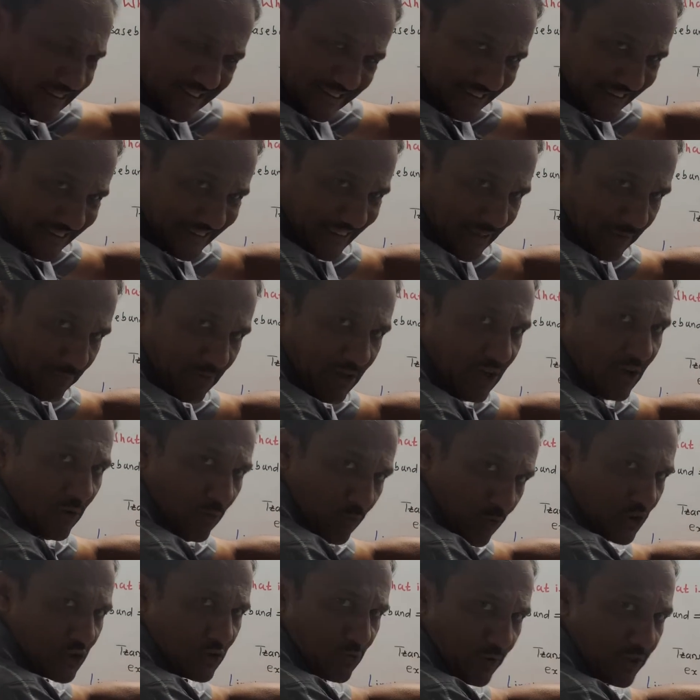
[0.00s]
system,
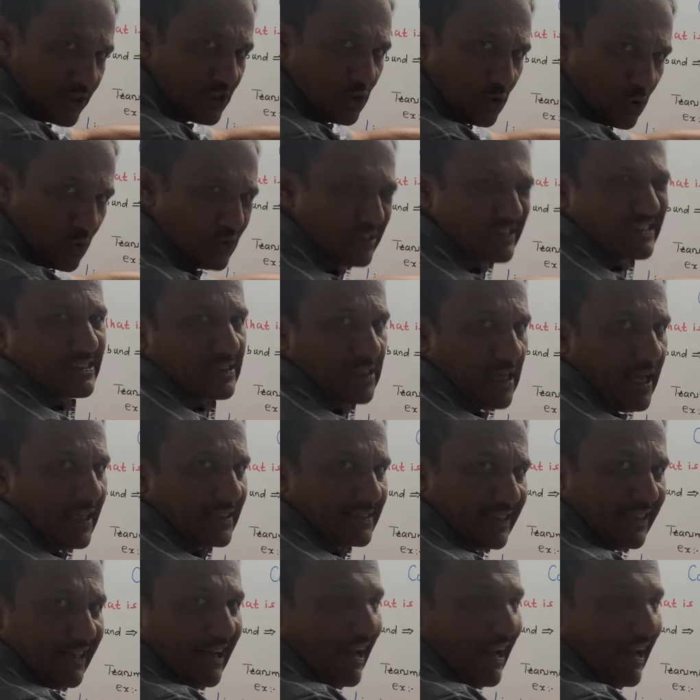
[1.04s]
which we use as a